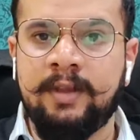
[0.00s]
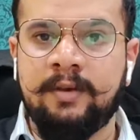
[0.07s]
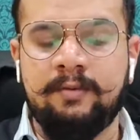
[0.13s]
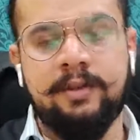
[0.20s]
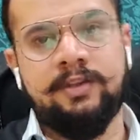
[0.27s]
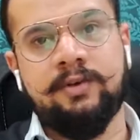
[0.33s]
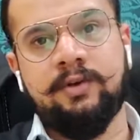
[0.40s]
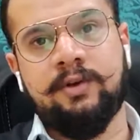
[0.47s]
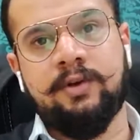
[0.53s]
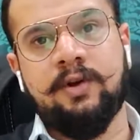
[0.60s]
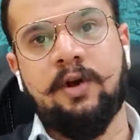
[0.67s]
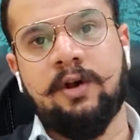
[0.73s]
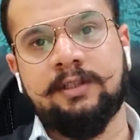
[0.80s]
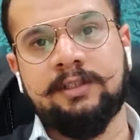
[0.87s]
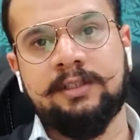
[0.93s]
which could
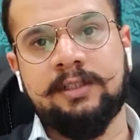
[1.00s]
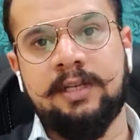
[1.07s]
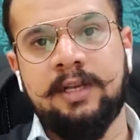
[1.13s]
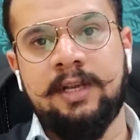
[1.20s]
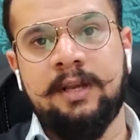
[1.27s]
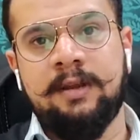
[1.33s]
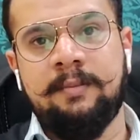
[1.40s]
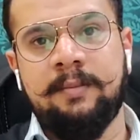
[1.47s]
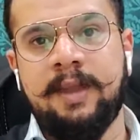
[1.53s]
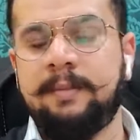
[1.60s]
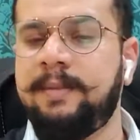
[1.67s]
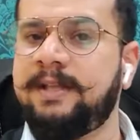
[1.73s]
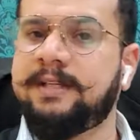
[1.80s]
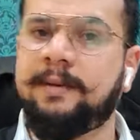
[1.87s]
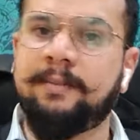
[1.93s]
cause
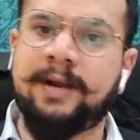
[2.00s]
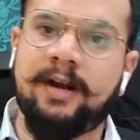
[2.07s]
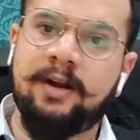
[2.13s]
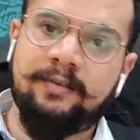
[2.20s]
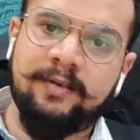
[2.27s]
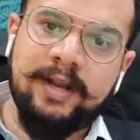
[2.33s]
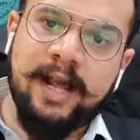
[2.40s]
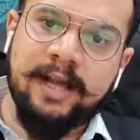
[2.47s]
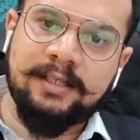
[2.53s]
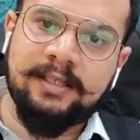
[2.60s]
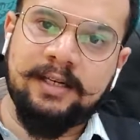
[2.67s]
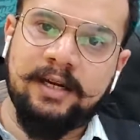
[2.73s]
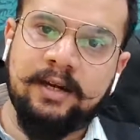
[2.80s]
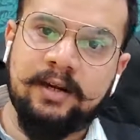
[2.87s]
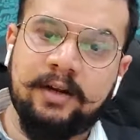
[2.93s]
maybe some kind of an
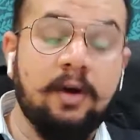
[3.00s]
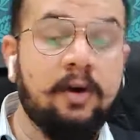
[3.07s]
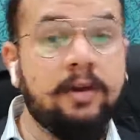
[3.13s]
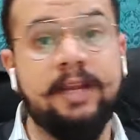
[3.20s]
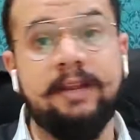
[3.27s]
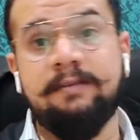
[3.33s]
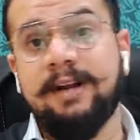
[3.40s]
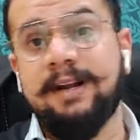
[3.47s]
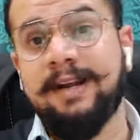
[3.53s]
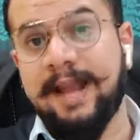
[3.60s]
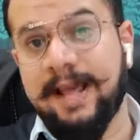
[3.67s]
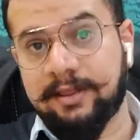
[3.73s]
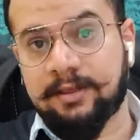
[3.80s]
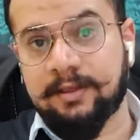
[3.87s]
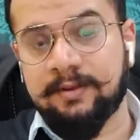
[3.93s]
accident or even
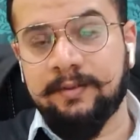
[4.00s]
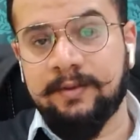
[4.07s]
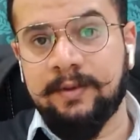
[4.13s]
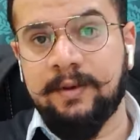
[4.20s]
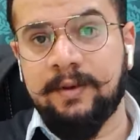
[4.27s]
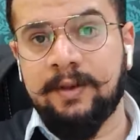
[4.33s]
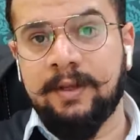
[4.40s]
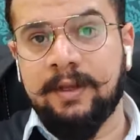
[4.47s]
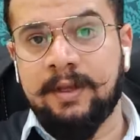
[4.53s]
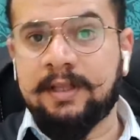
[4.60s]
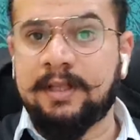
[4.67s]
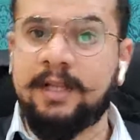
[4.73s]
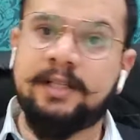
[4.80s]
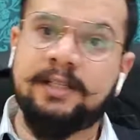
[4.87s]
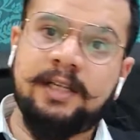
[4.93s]
death,
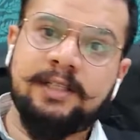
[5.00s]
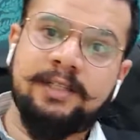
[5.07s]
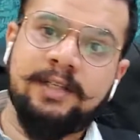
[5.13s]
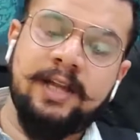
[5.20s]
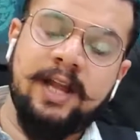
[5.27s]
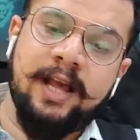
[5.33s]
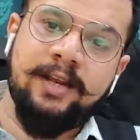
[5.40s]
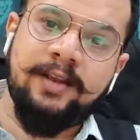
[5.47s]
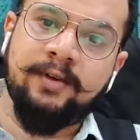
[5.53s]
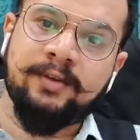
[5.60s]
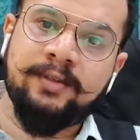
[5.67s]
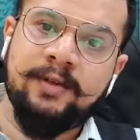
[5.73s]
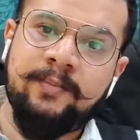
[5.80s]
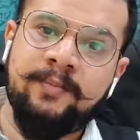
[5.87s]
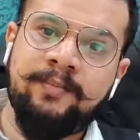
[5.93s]
then in such
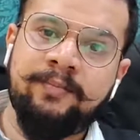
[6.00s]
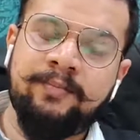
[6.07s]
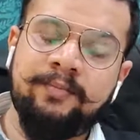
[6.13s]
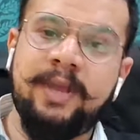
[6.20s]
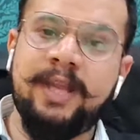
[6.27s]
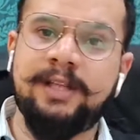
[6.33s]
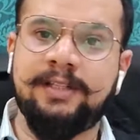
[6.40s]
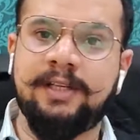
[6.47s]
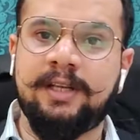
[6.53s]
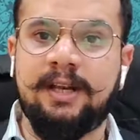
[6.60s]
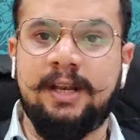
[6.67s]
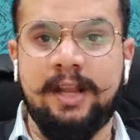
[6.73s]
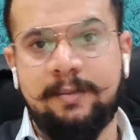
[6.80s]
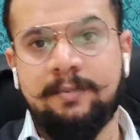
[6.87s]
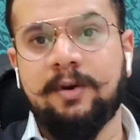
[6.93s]
scenarios, major
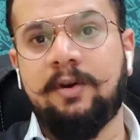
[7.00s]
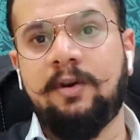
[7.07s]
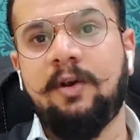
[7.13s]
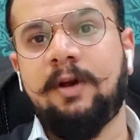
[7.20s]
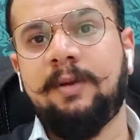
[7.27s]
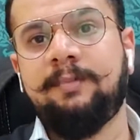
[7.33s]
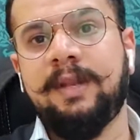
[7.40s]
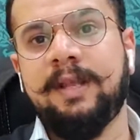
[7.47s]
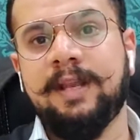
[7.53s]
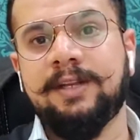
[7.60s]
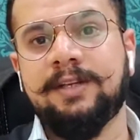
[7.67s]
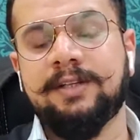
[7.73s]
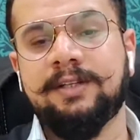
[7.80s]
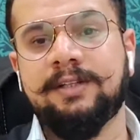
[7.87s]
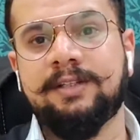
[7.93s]
labor law
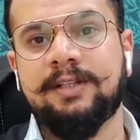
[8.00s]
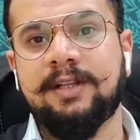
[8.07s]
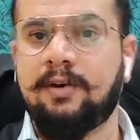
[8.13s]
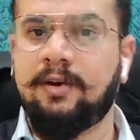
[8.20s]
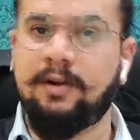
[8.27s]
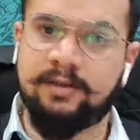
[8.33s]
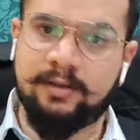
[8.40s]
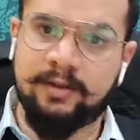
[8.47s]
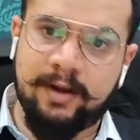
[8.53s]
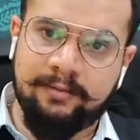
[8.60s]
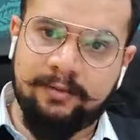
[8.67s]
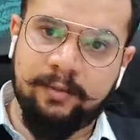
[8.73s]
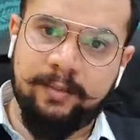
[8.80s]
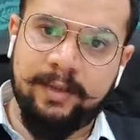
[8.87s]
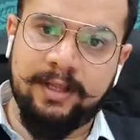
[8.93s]
applications also
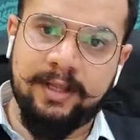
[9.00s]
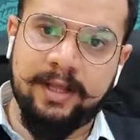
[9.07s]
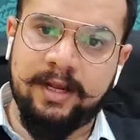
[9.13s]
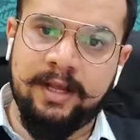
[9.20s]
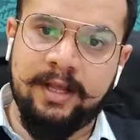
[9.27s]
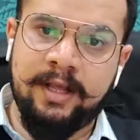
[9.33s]
have to be there.